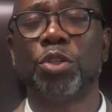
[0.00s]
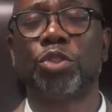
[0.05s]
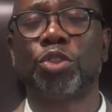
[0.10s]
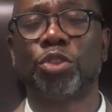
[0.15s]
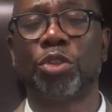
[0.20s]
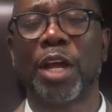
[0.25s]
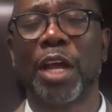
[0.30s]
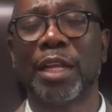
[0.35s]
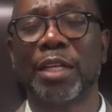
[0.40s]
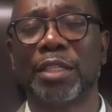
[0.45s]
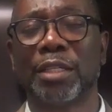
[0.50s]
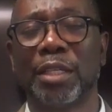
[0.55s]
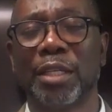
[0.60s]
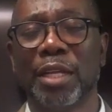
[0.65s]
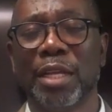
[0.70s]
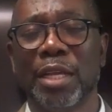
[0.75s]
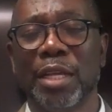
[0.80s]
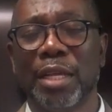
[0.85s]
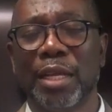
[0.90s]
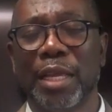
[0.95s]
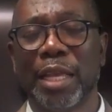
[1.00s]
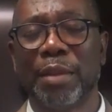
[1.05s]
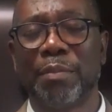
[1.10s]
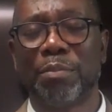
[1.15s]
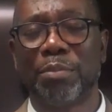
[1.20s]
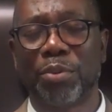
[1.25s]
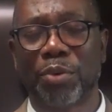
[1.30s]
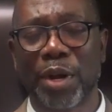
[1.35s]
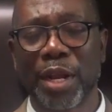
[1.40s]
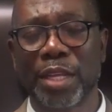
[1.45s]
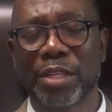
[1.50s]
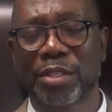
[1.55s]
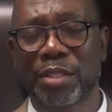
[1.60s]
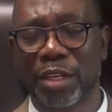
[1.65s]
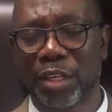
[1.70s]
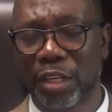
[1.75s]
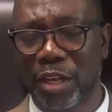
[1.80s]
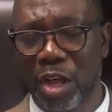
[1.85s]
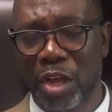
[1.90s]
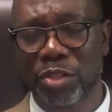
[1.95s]
trying to embrace the
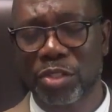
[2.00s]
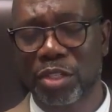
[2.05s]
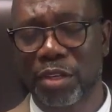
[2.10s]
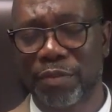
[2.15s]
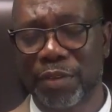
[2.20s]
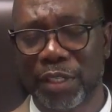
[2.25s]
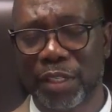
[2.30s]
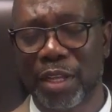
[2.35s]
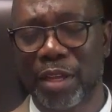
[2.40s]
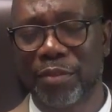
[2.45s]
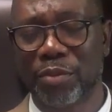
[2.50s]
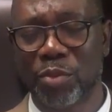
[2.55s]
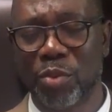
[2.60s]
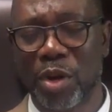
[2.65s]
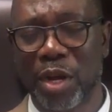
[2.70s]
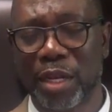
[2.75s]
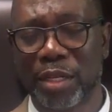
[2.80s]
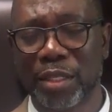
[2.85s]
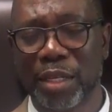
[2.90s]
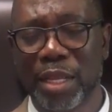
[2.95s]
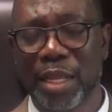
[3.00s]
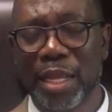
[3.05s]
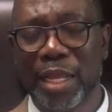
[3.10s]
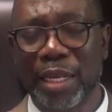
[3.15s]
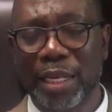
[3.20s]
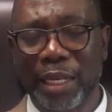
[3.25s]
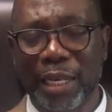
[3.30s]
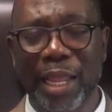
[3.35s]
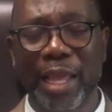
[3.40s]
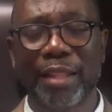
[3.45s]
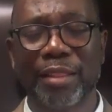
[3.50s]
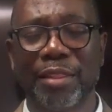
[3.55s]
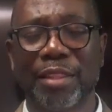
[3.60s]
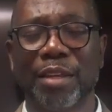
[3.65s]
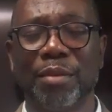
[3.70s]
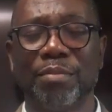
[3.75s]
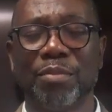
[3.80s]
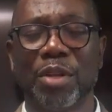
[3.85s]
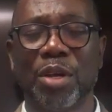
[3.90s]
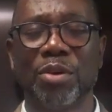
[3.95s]
loss of a loved one. Let
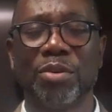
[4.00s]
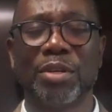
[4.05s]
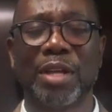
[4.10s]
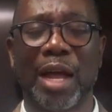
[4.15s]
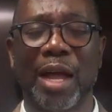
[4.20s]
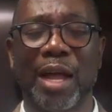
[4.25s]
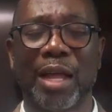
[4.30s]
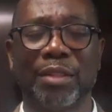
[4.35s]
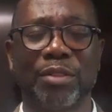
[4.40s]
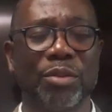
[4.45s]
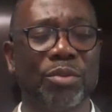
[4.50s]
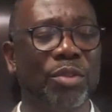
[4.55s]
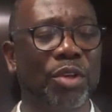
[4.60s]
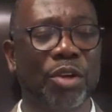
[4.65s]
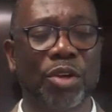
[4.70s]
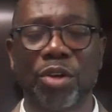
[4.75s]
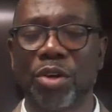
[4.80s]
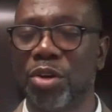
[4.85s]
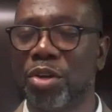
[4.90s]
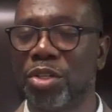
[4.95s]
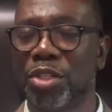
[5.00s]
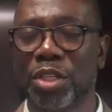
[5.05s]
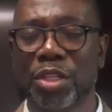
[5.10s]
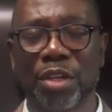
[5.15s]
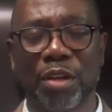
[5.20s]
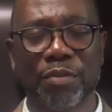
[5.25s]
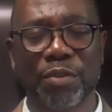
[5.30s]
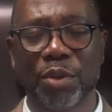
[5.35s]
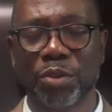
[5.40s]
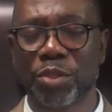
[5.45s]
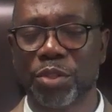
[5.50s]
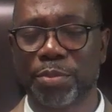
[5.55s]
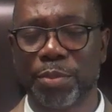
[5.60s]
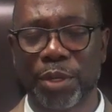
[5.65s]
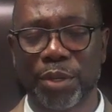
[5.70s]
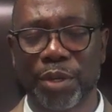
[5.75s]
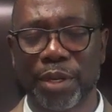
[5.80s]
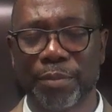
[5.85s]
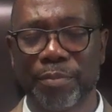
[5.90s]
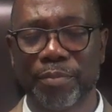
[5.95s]
them know, God, through the urging of your
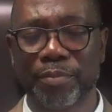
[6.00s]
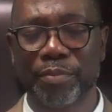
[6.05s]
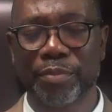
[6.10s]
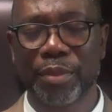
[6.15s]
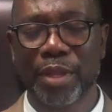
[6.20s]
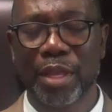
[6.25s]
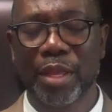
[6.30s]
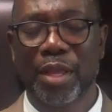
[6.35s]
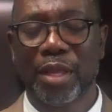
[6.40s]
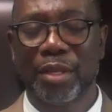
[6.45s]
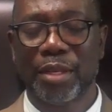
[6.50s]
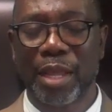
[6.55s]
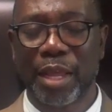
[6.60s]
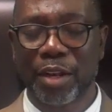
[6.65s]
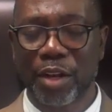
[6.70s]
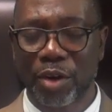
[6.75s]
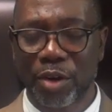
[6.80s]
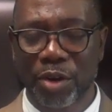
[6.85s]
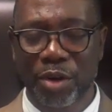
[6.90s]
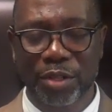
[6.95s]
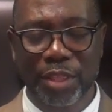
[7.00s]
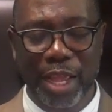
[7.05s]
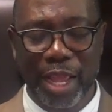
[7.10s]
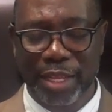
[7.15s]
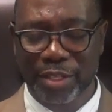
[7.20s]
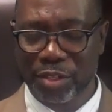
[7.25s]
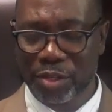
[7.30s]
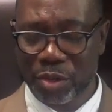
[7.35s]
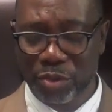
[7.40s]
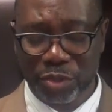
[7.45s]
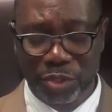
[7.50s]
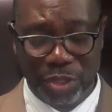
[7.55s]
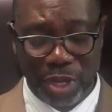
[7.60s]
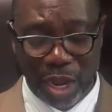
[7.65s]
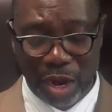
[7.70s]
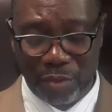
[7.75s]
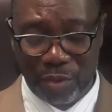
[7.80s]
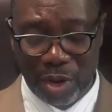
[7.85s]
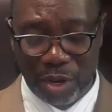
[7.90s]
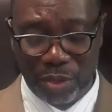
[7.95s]
spirit, that earth has no
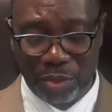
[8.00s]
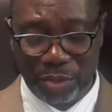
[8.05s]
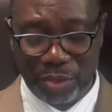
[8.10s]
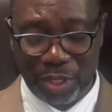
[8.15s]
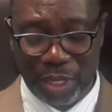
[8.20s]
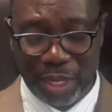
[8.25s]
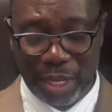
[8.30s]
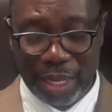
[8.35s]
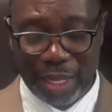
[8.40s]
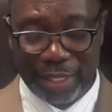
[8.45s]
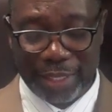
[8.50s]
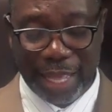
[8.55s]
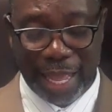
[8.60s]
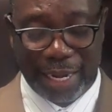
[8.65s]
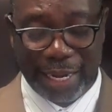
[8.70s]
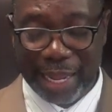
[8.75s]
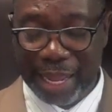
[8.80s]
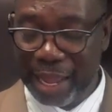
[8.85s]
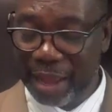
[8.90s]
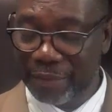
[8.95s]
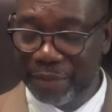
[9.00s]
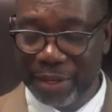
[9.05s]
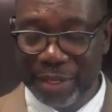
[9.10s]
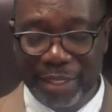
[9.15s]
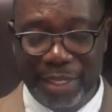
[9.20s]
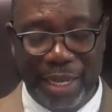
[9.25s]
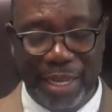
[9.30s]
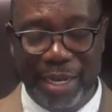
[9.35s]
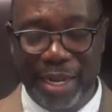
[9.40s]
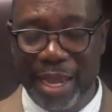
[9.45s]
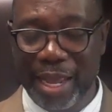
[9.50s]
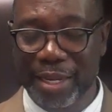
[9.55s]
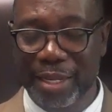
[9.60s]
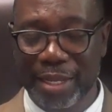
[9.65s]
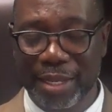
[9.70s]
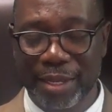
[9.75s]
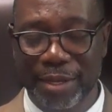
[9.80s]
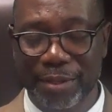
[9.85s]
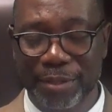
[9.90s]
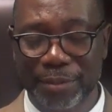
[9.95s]
sorrows, that heaven cannot
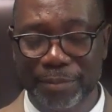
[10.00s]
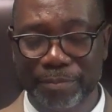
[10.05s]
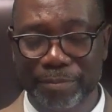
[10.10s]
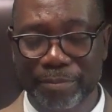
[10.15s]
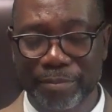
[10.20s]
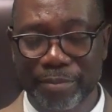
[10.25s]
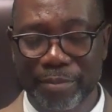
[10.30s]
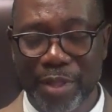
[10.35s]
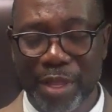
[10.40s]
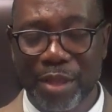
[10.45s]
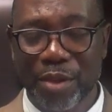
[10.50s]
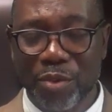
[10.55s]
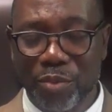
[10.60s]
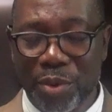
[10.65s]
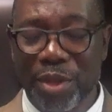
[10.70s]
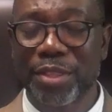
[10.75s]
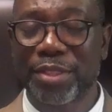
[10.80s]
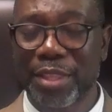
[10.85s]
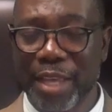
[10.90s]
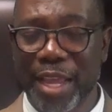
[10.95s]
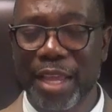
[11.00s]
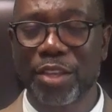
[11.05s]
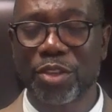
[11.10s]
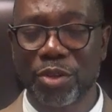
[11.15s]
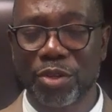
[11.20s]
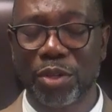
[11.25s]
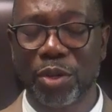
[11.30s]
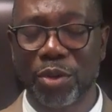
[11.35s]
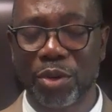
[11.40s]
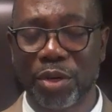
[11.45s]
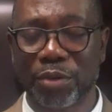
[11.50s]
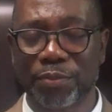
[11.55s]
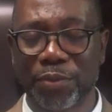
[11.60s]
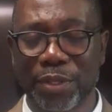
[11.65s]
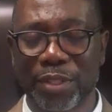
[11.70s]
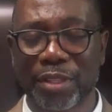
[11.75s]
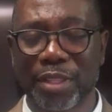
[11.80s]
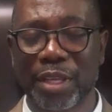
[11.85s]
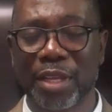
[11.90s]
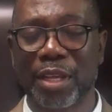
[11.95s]
heal. We thank you, Lord, for
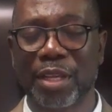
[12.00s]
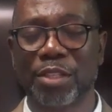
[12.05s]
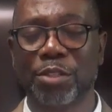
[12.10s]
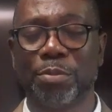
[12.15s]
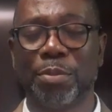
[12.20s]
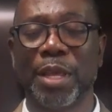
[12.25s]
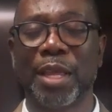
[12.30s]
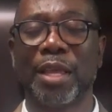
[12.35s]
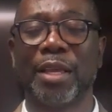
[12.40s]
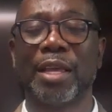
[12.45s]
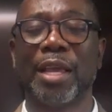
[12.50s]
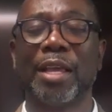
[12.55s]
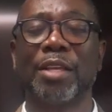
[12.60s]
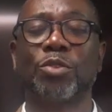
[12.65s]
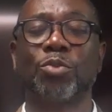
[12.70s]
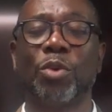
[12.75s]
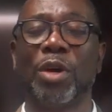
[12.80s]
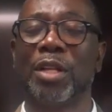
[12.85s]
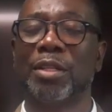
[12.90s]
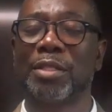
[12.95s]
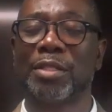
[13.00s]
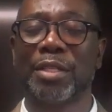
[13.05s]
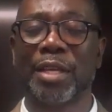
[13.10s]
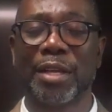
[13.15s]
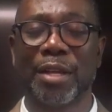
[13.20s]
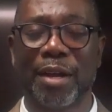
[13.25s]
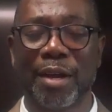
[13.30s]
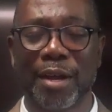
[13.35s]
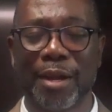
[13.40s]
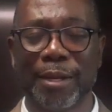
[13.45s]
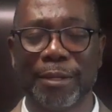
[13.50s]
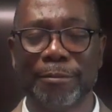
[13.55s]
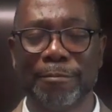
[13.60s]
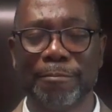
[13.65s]
things being as well as they are.